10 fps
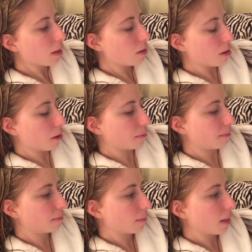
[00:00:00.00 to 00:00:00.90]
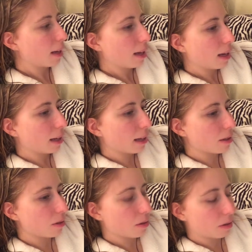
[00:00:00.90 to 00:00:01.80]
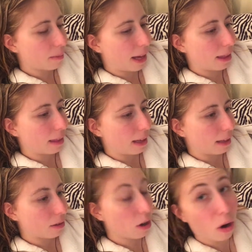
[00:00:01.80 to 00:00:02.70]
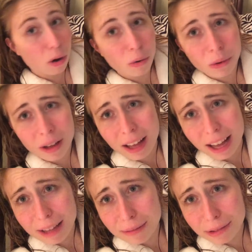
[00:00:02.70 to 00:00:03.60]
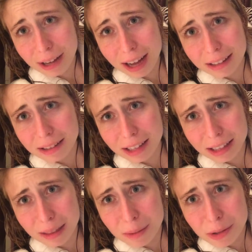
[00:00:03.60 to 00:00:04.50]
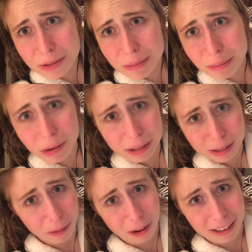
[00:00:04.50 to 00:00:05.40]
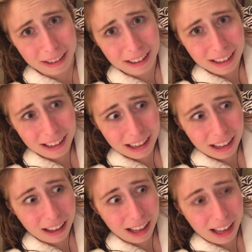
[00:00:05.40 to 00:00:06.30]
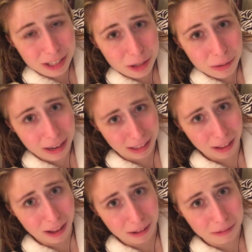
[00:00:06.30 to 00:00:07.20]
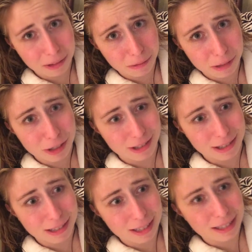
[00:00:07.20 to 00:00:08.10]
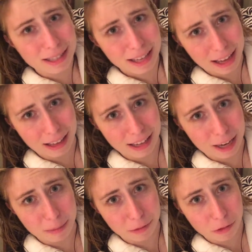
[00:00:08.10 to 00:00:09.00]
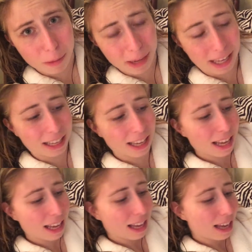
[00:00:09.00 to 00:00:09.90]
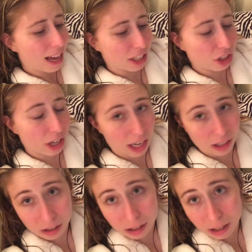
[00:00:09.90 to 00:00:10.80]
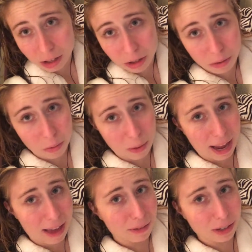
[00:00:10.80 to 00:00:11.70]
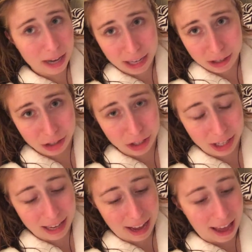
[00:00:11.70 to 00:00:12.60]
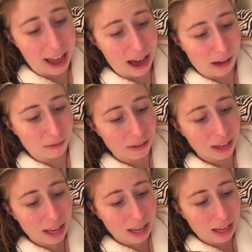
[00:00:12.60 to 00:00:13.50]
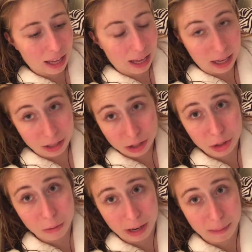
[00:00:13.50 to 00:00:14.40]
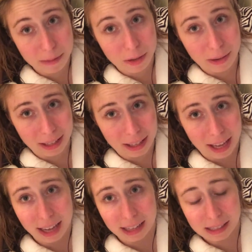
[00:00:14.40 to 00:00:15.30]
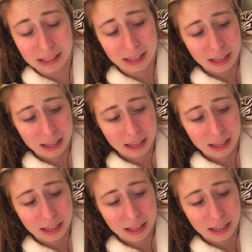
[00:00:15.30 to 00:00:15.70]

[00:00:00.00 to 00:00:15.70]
So I guess those are the main things. Oh, I forgot, like the most important one. Uh, I do what I love, which is singing and performing. I channel whatever energy I have into what I'm doing and